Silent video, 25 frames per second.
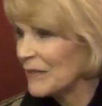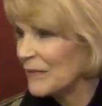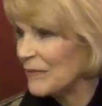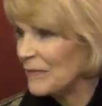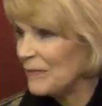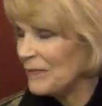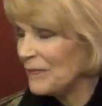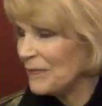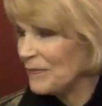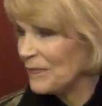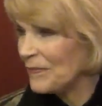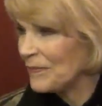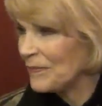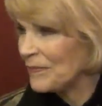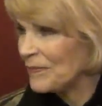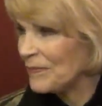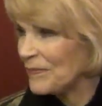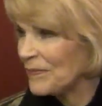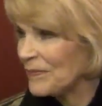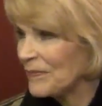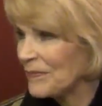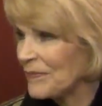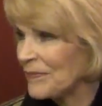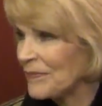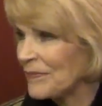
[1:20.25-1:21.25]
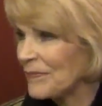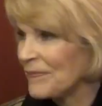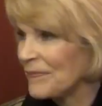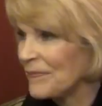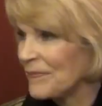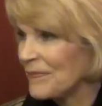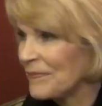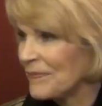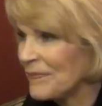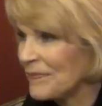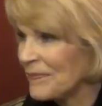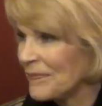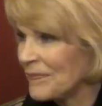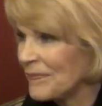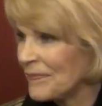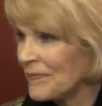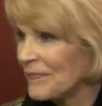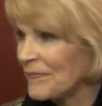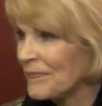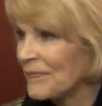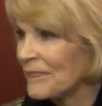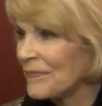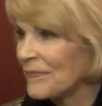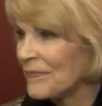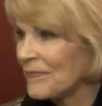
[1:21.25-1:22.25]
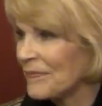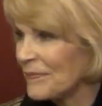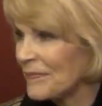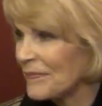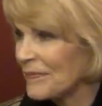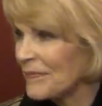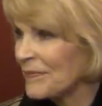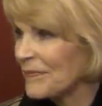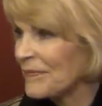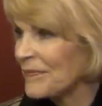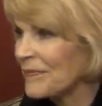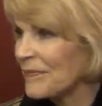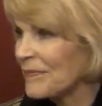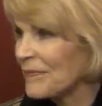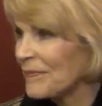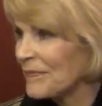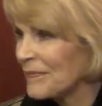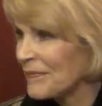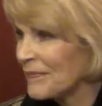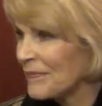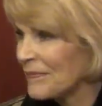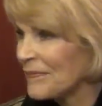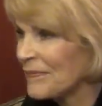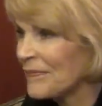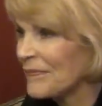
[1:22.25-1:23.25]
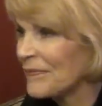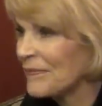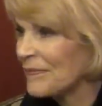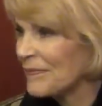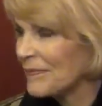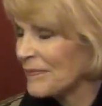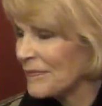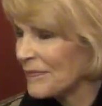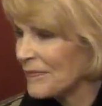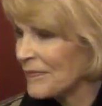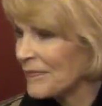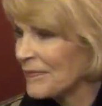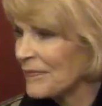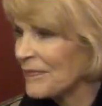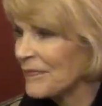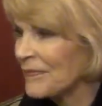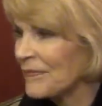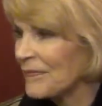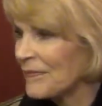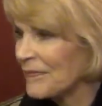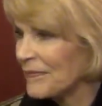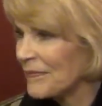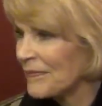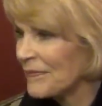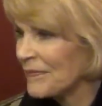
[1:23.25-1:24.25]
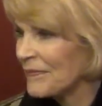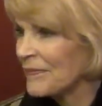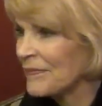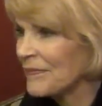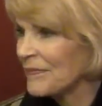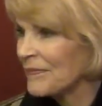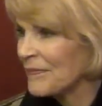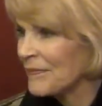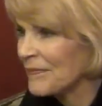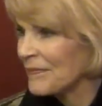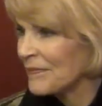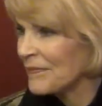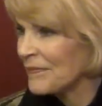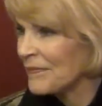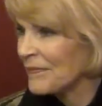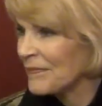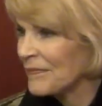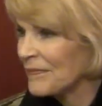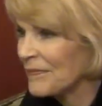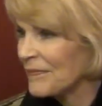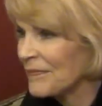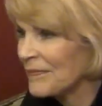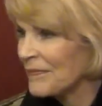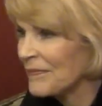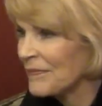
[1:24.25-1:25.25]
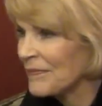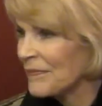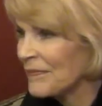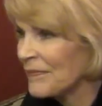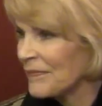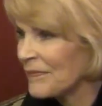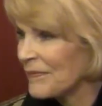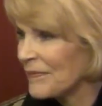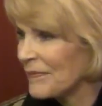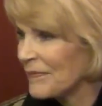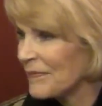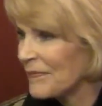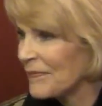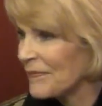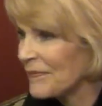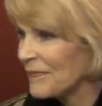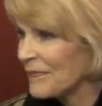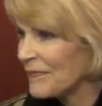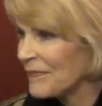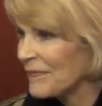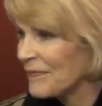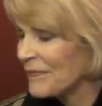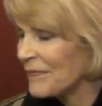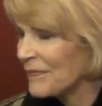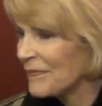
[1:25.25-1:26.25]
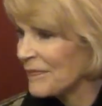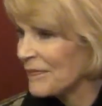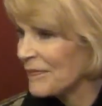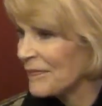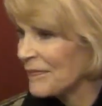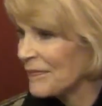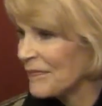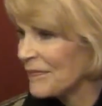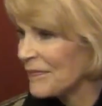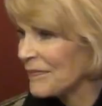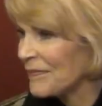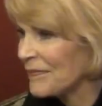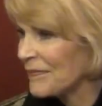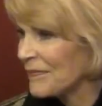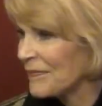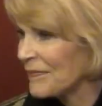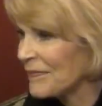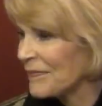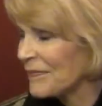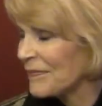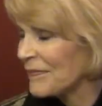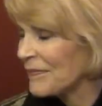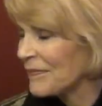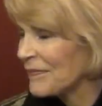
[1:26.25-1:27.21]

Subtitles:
The person shown says nothing.